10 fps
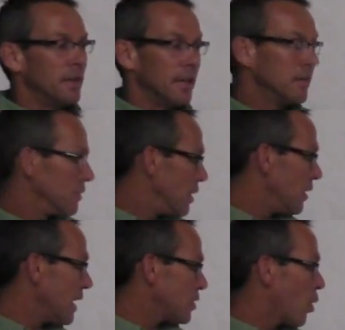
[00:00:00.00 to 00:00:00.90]
feeling.
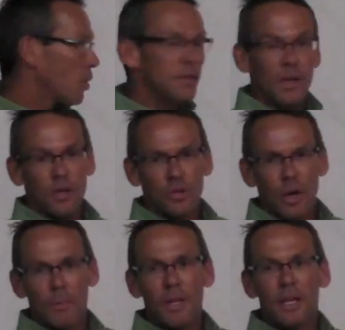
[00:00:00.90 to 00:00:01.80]
Well, that's cortisol
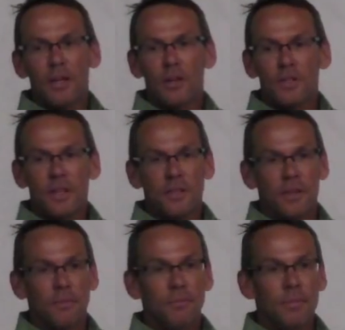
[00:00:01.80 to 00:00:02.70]
dropping into your
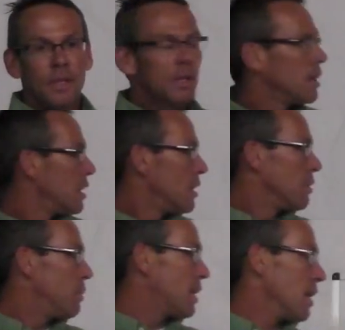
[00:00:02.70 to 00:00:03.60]
system
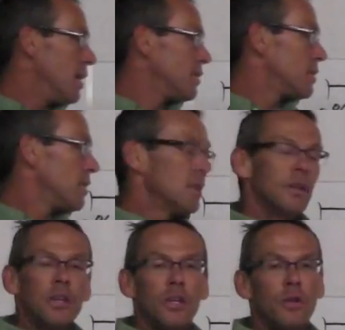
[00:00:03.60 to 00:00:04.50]
because
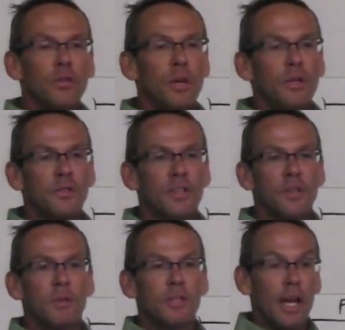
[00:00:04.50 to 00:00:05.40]
your adrenal
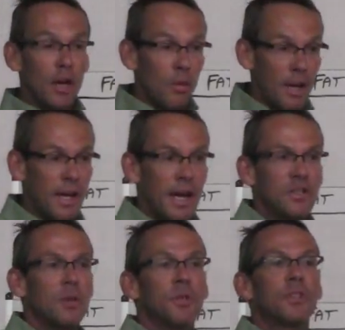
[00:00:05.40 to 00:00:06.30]
system is like, oh my
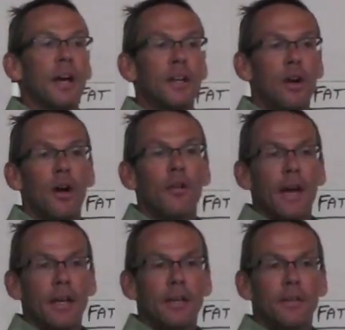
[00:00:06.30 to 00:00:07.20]
gosh, I almost got in a car
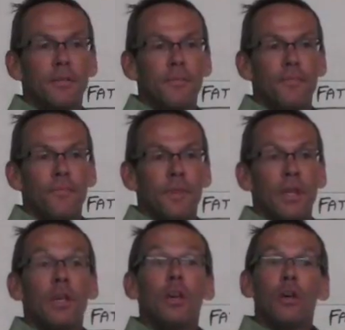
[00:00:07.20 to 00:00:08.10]
wreck.
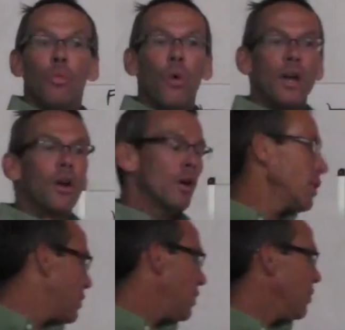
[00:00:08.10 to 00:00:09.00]
What
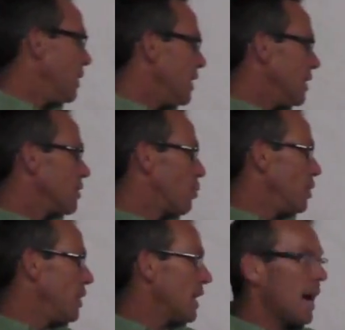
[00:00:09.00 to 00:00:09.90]
hurts you is
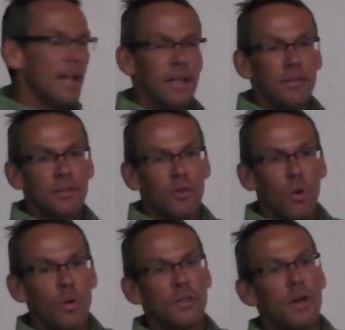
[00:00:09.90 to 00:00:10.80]
when you get high levels of
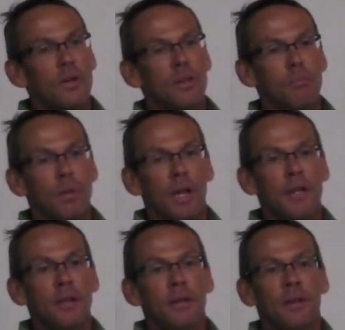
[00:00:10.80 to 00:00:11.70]
cortisol in the
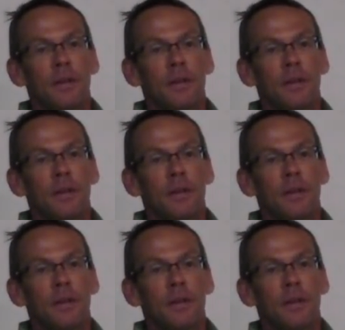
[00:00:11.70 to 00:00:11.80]
blood,